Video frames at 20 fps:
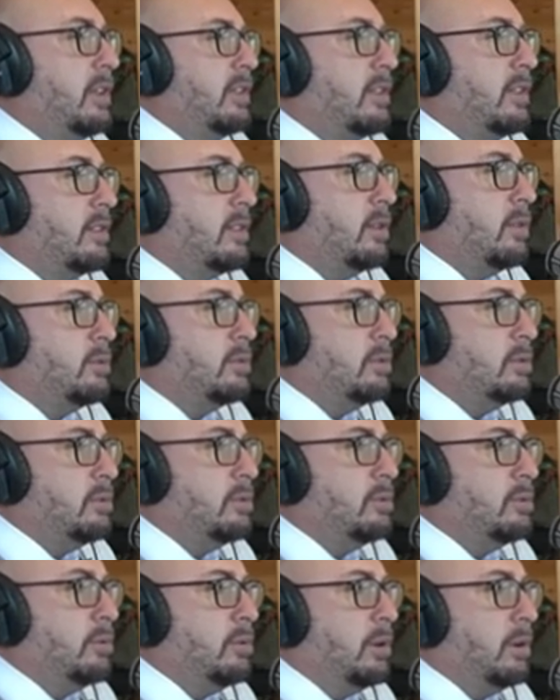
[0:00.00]
that those
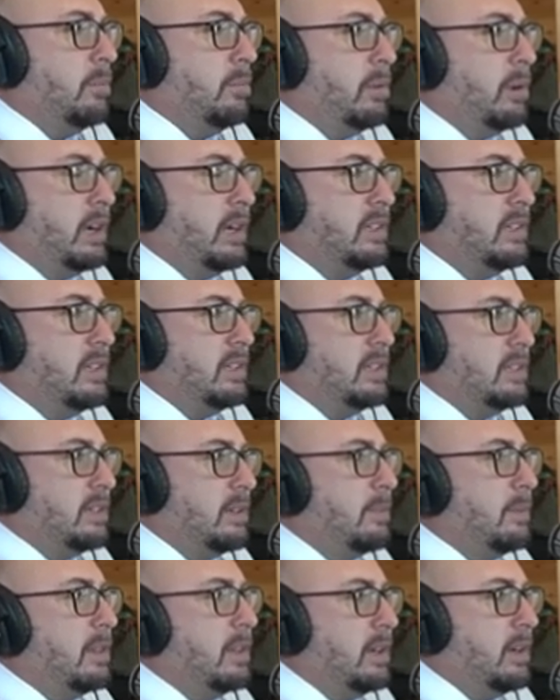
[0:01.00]
who are embracing
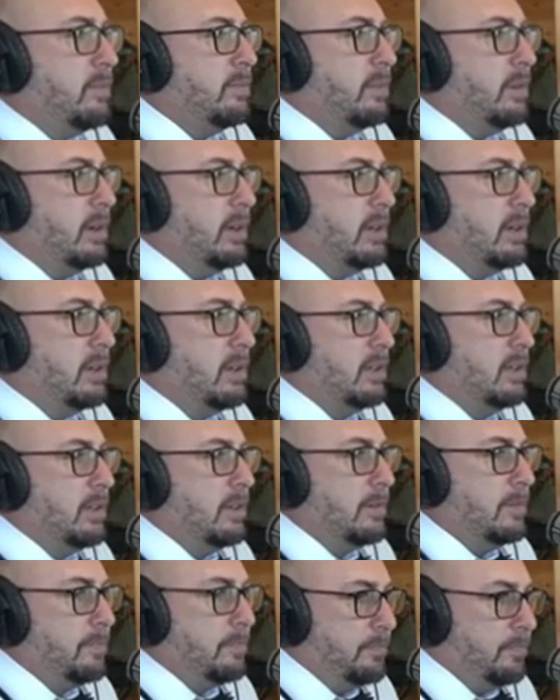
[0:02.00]
some of the different
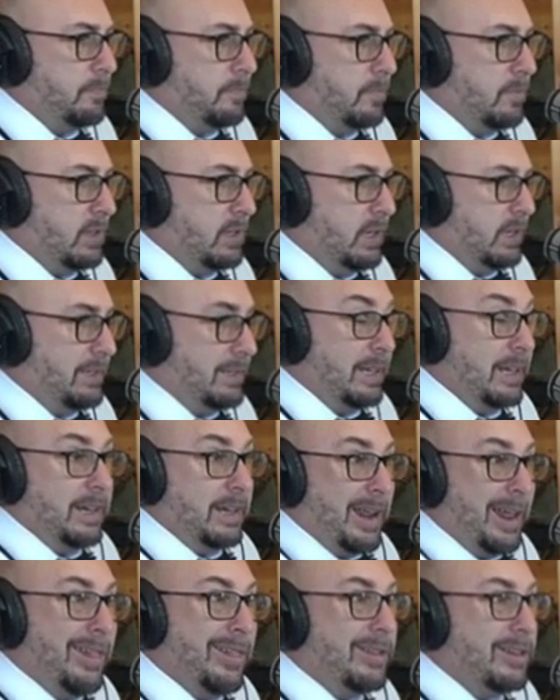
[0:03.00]

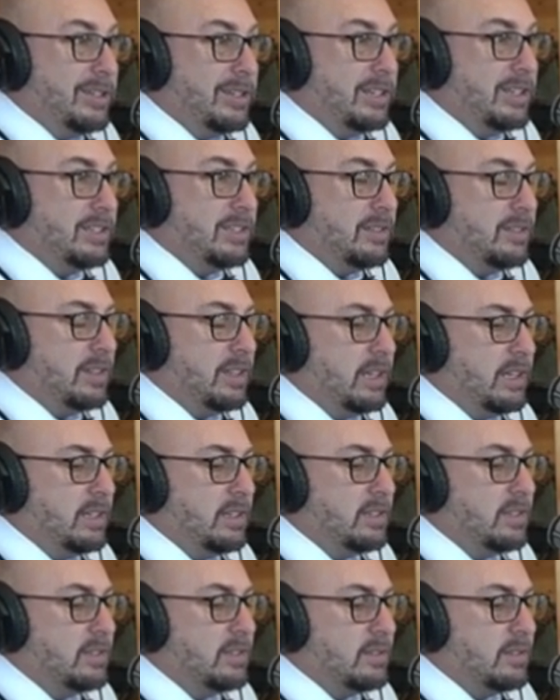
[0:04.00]
technologies and
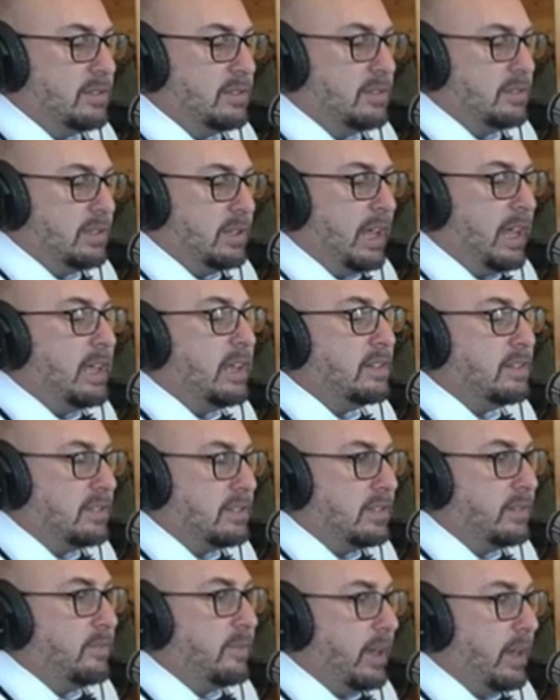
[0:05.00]
things can
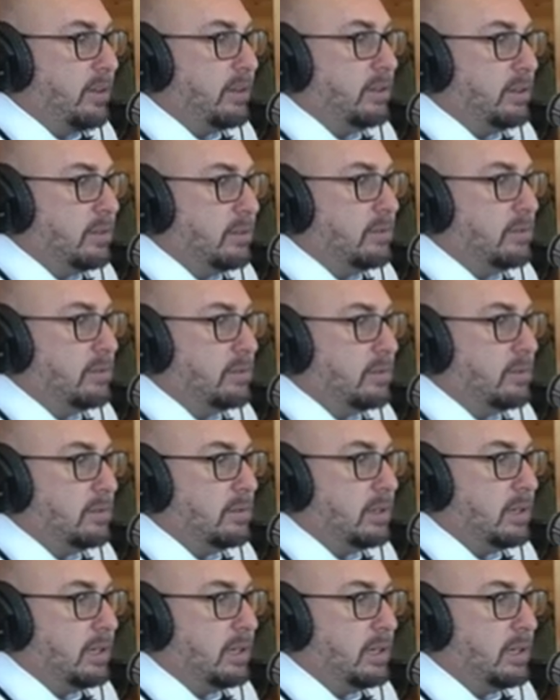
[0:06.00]
see value,
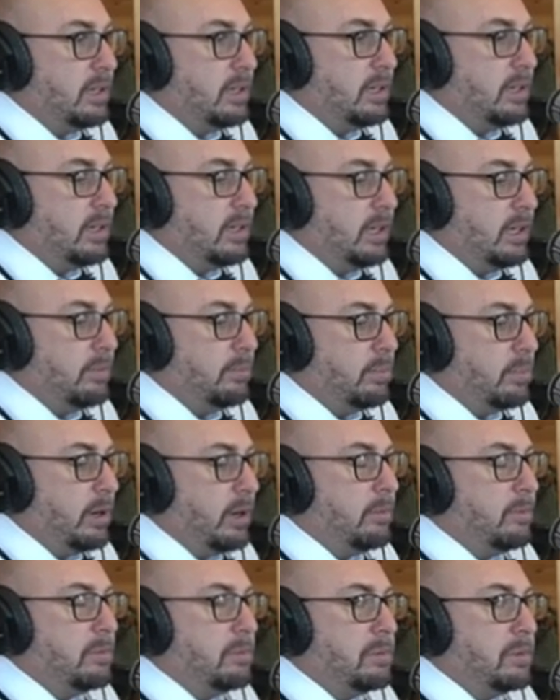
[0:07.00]
and
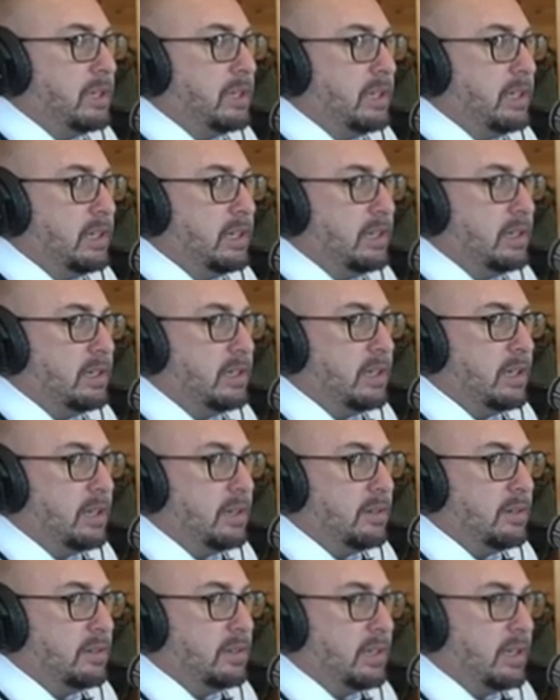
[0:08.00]
probably
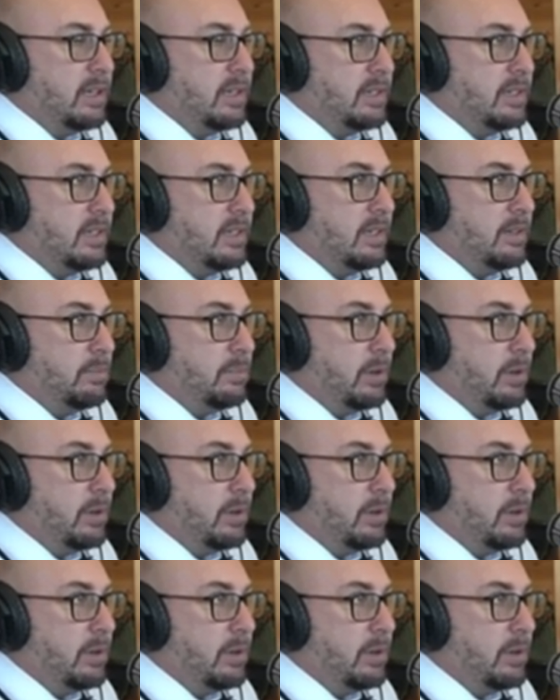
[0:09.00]
can see